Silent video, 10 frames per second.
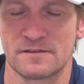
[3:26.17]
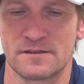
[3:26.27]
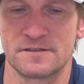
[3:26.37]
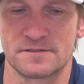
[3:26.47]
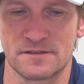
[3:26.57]

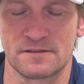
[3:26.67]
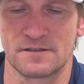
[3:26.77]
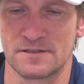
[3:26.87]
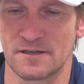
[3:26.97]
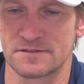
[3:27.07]
he's
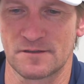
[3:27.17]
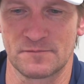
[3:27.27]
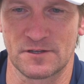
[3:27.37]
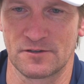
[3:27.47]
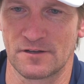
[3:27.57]
he does
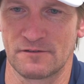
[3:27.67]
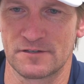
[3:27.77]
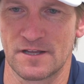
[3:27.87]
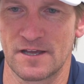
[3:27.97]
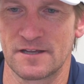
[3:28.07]
something good
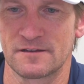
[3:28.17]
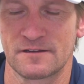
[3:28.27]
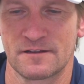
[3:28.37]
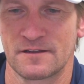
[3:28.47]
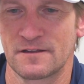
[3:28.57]
every day
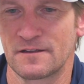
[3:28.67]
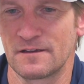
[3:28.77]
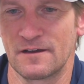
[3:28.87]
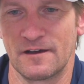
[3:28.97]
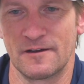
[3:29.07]

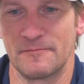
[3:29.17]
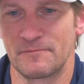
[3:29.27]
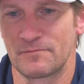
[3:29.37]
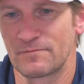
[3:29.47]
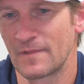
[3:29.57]

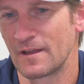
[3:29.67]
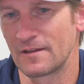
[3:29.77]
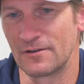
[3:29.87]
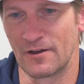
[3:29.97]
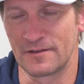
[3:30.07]
um,
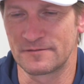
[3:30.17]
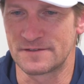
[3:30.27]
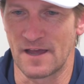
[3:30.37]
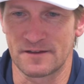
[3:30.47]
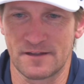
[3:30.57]
you know, I
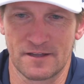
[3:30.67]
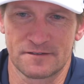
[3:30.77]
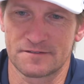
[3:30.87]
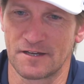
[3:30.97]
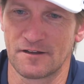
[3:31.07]

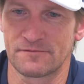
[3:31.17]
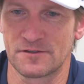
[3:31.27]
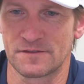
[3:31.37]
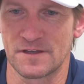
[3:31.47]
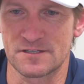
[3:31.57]
can't say enough
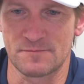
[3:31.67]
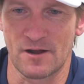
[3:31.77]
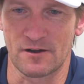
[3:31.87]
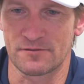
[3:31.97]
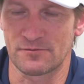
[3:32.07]
good things
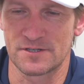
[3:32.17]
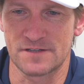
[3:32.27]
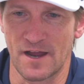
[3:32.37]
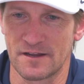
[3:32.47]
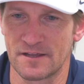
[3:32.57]
about our three
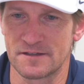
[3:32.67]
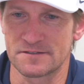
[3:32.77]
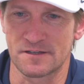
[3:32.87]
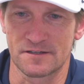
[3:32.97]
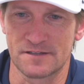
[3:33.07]
tight
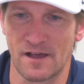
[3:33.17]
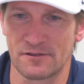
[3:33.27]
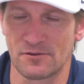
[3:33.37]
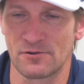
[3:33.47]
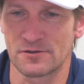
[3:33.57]
ends, uh,
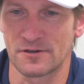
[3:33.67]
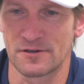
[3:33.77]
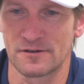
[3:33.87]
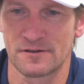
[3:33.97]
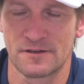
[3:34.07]
Dallin
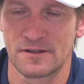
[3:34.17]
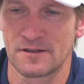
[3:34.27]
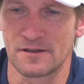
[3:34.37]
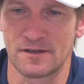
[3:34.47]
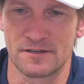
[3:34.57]
Holker
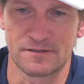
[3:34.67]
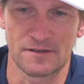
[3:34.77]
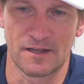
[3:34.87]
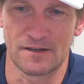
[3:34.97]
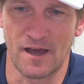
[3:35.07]
and,
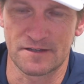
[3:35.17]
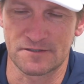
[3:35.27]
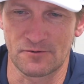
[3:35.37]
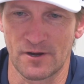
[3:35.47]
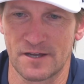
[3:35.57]
and
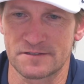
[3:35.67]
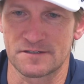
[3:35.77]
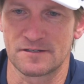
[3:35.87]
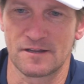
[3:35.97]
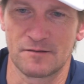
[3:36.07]
Isaac Rex
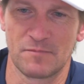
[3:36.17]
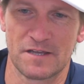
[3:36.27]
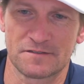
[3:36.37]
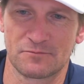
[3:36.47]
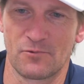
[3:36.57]
and, and
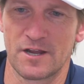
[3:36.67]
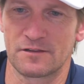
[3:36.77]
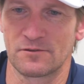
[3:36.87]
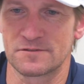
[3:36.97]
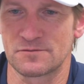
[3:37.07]
Masen
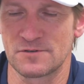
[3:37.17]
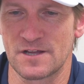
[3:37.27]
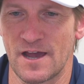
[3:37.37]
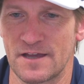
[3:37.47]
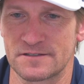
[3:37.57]
Wake. Those three
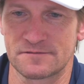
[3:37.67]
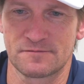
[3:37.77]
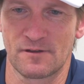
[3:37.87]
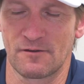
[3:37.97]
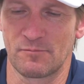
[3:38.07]

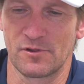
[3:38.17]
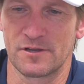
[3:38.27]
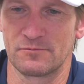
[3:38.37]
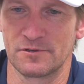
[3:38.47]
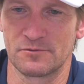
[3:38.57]
guys are
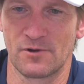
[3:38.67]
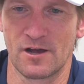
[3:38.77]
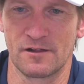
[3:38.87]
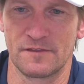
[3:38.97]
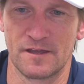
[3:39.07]
playing really
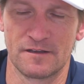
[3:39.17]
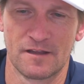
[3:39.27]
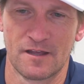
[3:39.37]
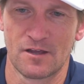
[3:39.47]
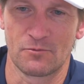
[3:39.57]
well. And then
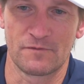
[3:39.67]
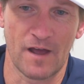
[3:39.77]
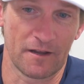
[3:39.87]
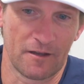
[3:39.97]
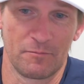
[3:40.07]
we've
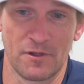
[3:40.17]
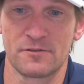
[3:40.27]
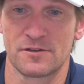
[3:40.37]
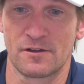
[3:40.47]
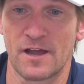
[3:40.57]
got a couple
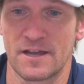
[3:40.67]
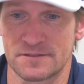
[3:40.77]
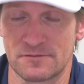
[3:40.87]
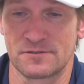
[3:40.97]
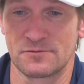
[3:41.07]
other young
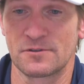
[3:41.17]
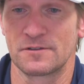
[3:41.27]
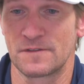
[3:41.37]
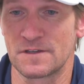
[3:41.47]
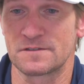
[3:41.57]
guys that are doing
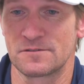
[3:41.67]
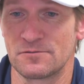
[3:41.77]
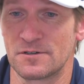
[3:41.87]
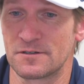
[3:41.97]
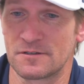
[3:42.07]
good things
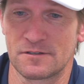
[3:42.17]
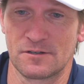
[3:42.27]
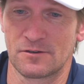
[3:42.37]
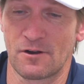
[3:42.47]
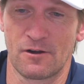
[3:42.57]
too. Uh, you
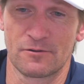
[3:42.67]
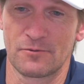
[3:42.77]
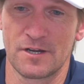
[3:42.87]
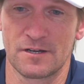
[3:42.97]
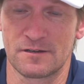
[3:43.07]
know, Carter
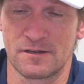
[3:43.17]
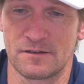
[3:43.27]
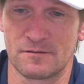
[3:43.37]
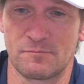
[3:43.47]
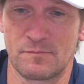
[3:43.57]
Wheat and,
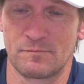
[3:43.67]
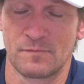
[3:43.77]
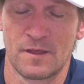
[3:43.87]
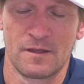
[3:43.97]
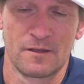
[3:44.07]
and,
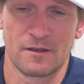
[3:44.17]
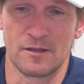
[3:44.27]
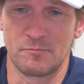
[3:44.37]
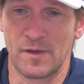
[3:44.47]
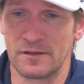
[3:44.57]

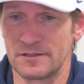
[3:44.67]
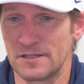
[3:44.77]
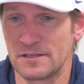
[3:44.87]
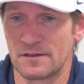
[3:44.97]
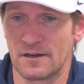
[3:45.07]
and
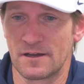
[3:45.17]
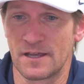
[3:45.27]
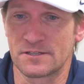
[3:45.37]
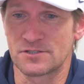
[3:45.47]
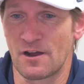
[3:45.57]
Bentley uh,
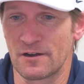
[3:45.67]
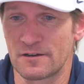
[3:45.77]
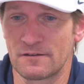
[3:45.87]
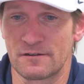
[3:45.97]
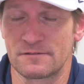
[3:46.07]
Hanshaw
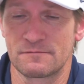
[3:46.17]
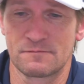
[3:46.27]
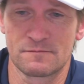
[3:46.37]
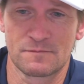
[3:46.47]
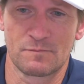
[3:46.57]
are, are
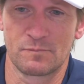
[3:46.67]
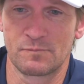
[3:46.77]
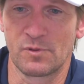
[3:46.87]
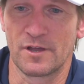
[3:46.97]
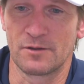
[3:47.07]

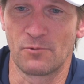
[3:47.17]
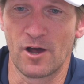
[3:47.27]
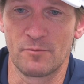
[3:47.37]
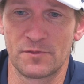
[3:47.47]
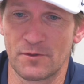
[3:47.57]
playing
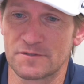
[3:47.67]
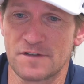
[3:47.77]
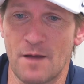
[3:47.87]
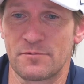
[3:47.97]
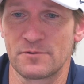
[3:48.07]
well, but those
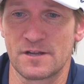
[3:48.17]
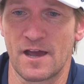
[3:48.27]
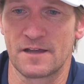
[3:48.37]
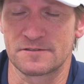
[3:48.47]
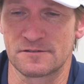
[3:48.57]
top three
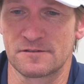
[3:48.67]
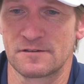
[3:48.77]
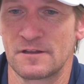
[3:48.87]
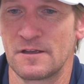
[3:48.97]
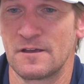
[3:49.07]
guys are
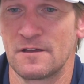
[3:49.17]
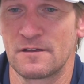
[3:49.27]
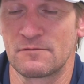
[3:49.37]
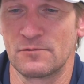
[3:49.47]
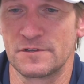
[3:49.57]

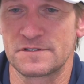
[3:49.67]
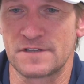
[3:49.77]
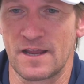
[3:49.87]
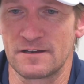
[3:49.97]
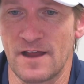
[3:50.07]
really
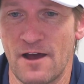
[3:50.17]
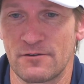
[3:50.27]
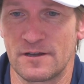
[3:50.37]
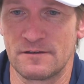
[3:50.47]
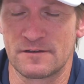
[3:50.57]
standing
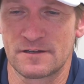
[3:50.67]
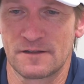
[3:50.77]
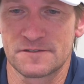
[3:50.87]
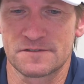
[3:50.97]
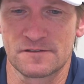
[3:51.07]
out and
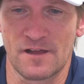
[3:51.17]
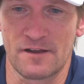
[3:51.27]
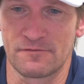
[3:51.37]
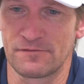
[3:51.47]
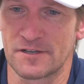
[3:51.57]
gives us a
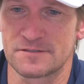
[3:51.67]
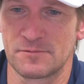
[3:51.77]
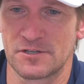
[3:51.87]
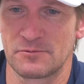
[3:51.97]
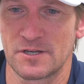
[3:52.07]
lot of
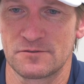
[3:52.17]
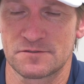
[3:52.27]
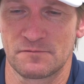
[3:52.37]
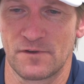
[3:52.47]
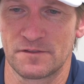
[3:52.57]
flexibility. We can do
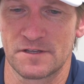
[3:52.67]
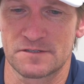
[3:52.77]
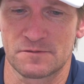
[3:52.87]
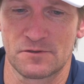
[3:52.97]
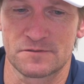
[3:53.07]
some fun
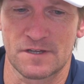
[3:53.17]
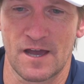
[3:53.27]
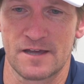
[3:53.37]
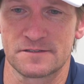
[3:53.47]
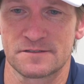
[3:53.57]
things with those
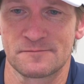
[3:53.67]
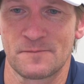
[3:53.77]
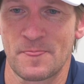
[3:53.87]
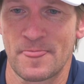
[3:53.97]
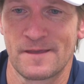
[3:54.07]
guys.
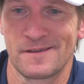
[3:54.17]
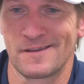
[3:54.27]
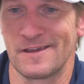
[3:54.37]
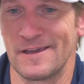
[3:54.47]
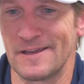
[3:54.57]

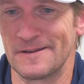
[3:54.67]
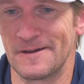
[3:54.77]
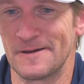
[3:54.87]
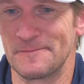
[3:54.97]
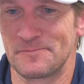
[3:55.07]
And,
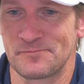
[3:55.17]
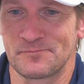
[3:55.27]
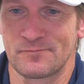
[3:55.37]
um,